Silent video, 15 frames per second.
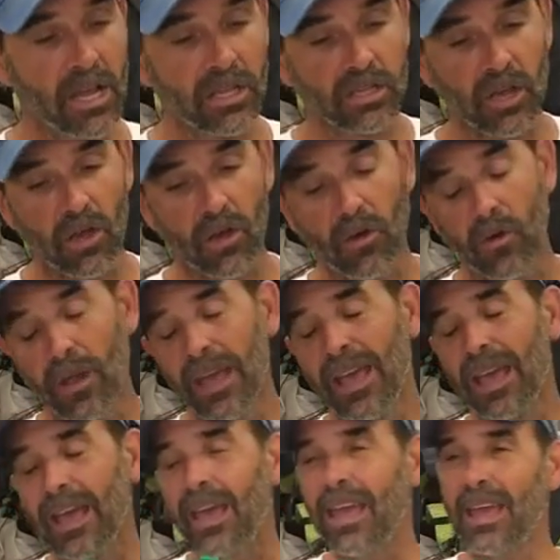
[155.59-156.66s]
So
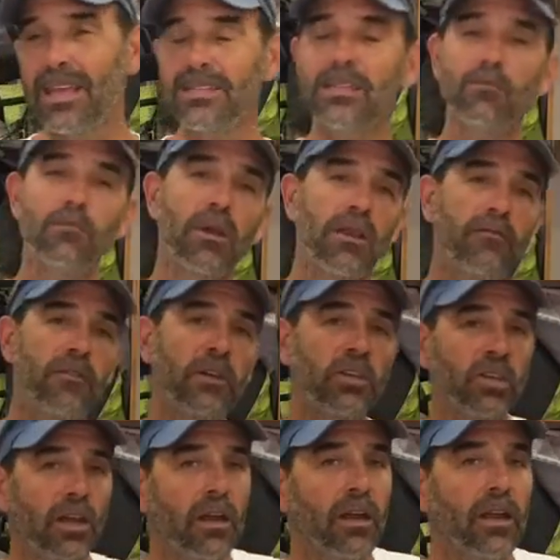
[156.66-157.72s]
is it
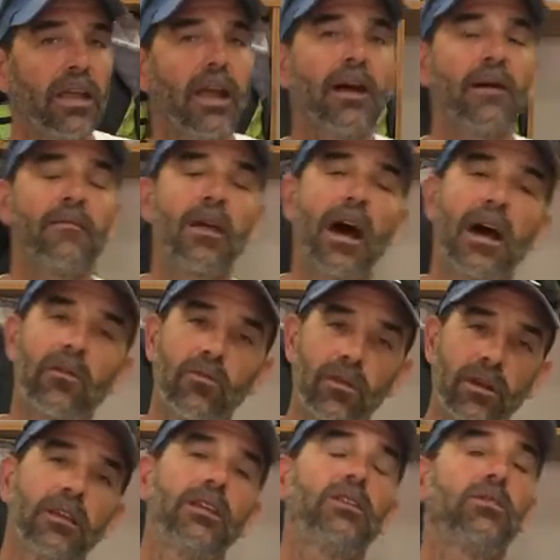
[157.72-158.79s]
beneficiary? I
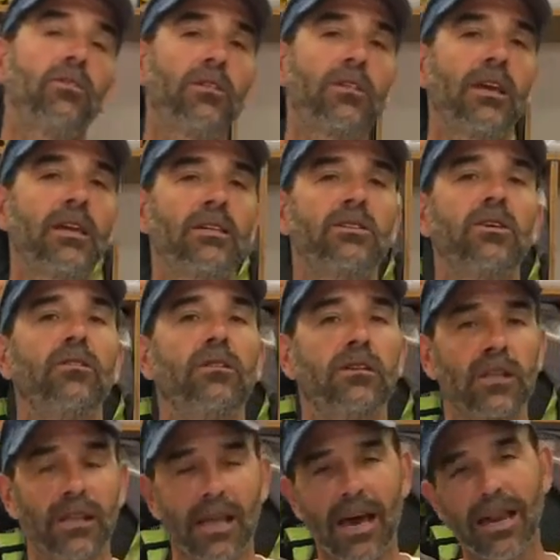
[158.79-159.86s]
really do think so.
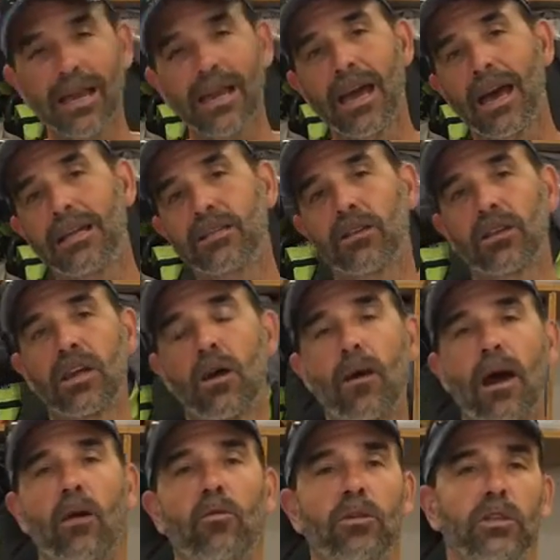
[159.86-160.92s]
There's a lot of guys that will come
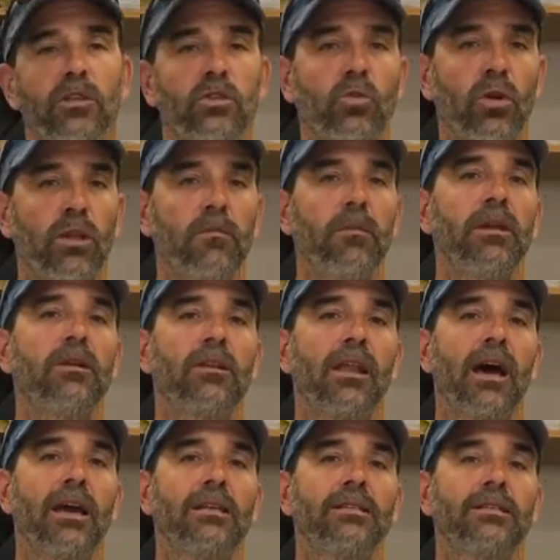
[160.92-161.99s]
out with a 20 meter
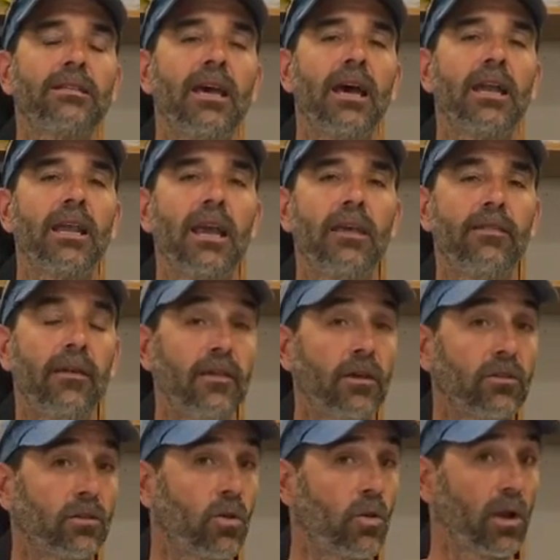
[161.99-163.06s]
line set and then
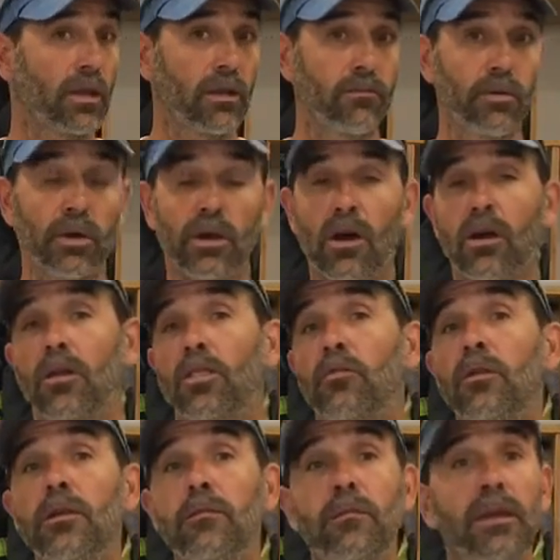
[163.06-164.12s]
they'll quickly put on a
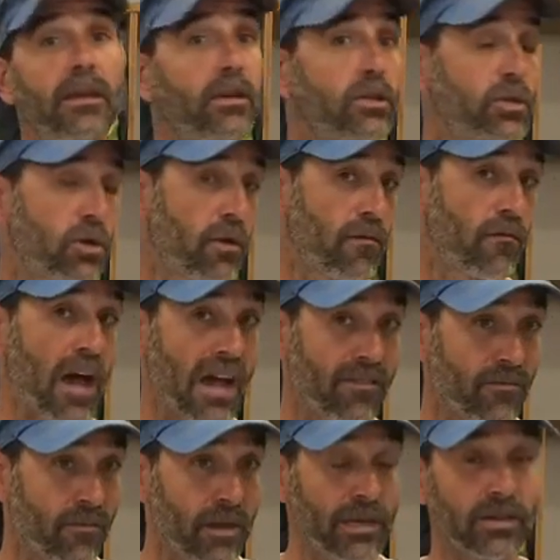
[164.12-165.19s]
3 meters or a
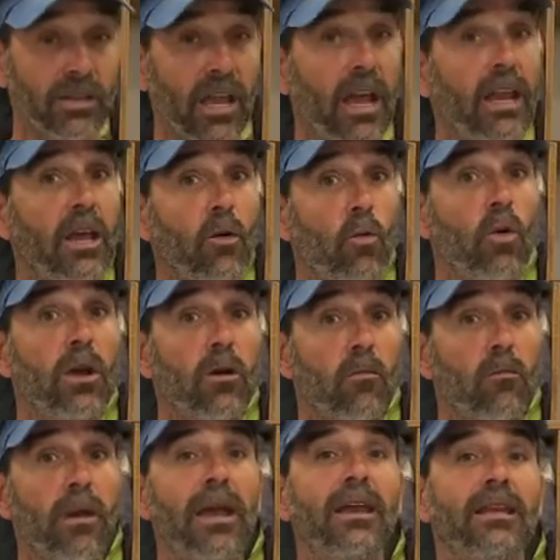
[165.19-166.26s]
5 meters and it
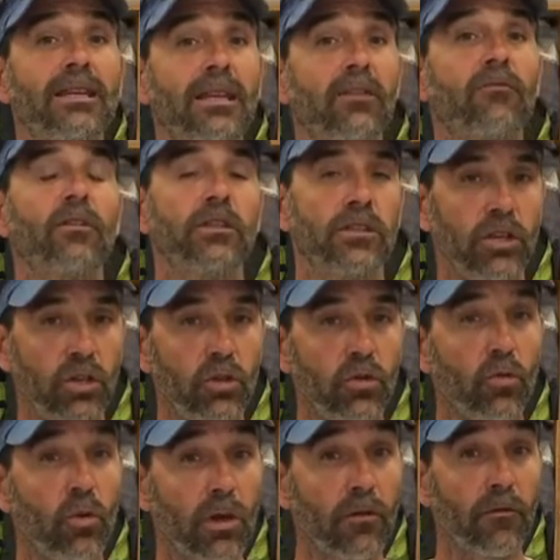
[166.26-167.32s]
will make a difference and you
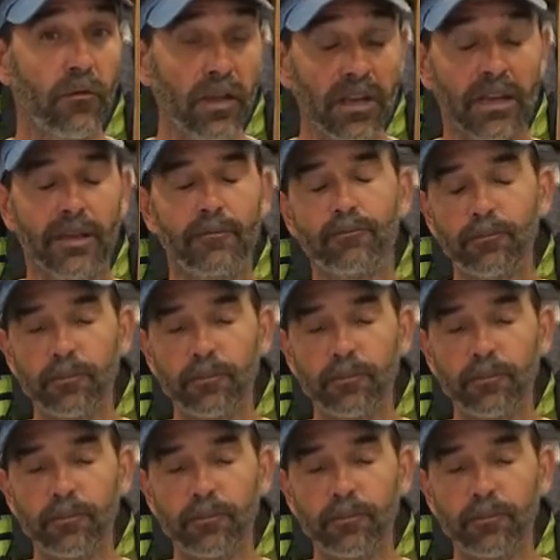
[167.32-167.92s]
will feel it.